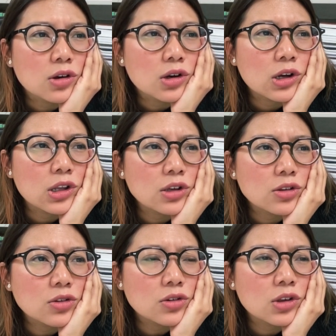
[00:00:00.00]

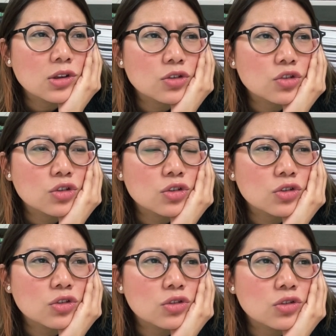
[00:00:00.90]
that
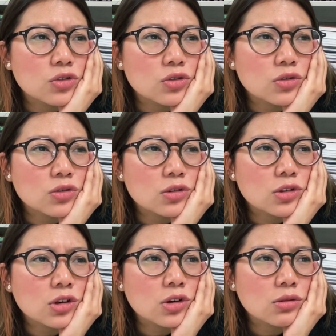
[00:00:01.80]
she's,
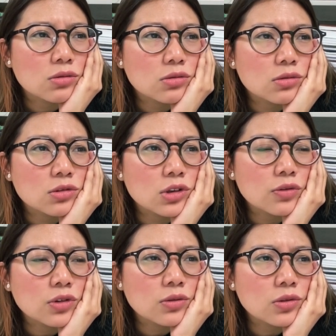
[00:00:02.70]

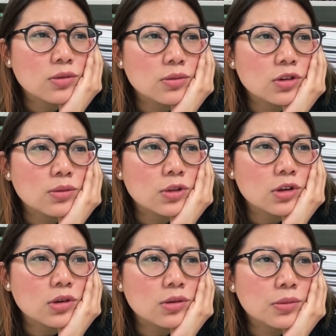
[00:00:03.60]
suffering from
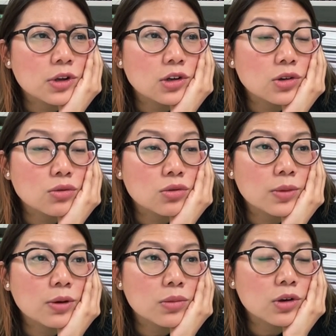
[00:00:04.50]
something, but I don't
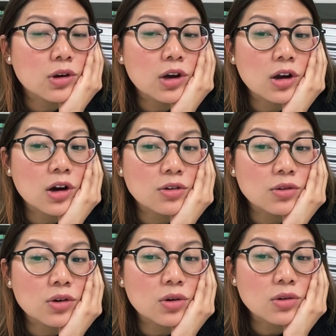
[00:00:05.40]
remember. I can't
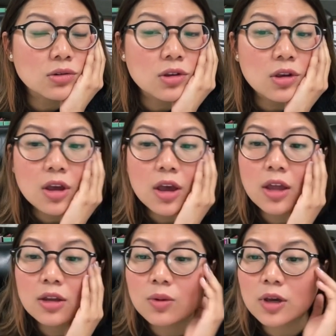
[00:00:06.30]
recall.
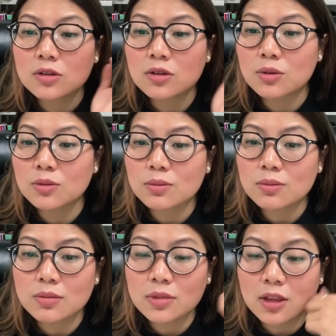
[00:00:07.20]
Anyway, so
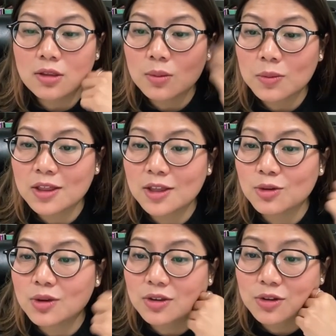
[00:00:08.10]
that's something that you
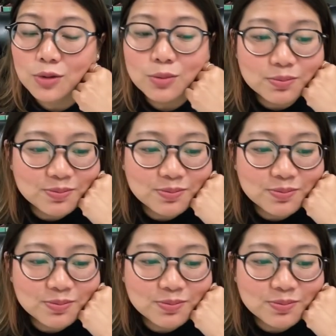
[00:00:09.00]
can do.